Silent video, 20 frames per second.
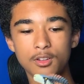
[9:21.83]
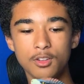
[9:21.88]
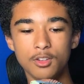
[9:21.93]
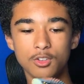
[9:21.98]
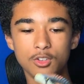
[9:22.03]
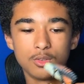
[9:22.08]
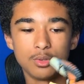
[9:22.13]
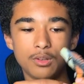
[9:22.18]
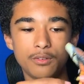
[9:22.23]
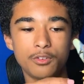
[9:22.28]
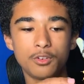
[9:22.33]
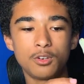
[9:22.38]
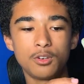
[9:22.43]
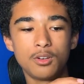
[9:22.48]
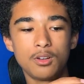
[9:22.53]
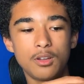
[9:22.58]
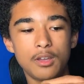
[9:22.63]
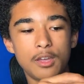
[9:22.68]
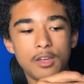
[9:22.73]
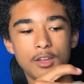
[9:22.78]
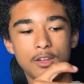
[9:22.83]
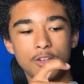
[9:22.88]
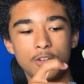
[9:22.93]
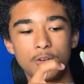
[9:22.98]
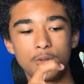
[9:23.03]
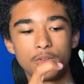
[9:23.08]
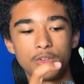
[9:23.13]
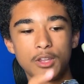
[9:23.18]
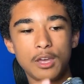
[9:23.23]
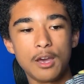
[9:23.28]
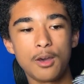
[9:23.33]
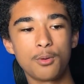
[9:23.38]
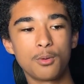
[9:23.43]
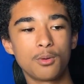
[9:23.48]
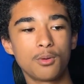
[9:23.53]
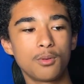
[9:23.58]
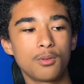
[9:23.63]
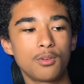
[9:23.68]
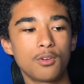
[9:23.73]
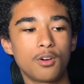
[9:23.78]
swivel, and goes out,
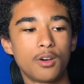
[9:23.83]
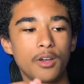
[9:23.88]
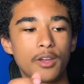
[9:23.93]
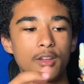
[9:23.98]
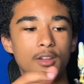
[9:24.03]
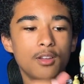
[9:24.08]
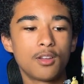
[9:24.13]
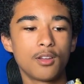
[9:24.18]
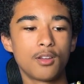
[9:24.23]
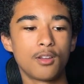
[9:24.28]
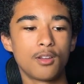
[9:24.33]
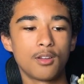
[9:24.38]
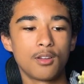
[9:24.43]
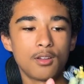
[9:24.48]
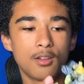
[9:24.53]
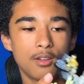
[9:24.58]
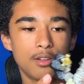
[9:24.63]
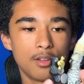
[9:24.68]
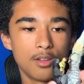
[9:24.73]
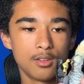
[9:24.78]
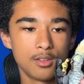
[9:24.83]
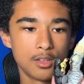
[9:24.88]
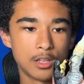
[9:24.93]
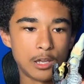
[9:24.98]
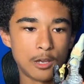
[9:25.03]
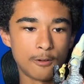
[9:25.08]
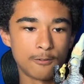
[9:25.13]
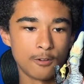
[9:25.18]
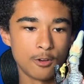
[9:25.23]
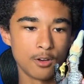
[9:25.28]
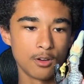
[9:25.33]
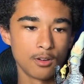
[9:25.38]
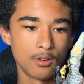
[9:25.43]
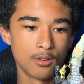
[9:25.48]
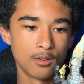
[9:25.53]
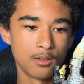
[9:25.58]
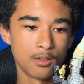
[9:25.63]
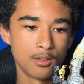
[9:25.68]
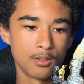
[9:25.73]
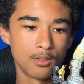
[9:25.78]
like, how far?
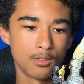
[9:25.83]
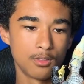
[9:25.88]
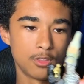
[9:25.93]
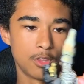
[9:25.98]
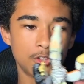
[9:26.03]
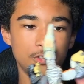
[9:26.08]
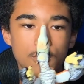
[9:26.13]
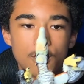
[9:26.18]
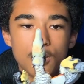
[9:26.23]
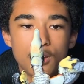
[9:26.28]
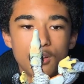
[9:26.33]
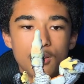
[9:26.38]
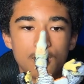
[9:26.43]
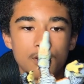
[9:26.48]
This far.